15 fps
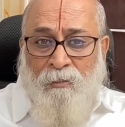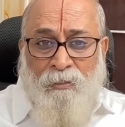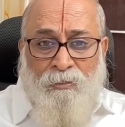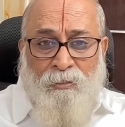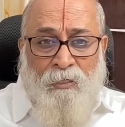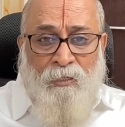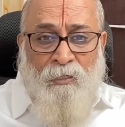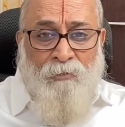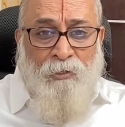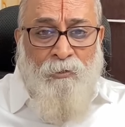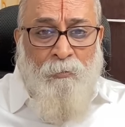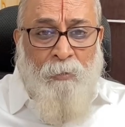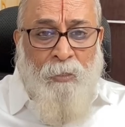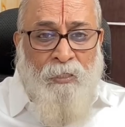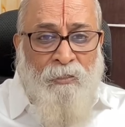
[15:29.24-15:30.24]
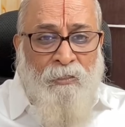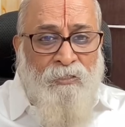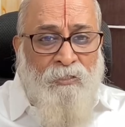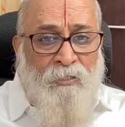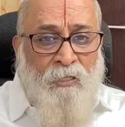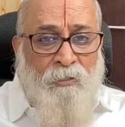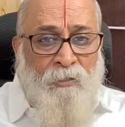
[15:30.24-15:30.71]
initially when you made
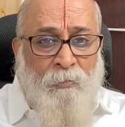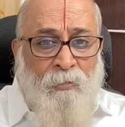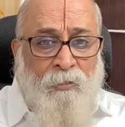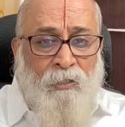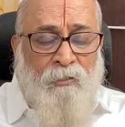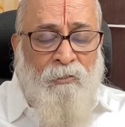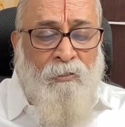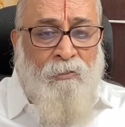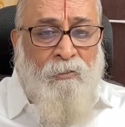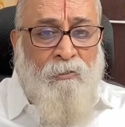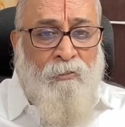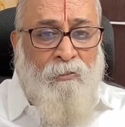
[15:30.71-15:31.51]
the statement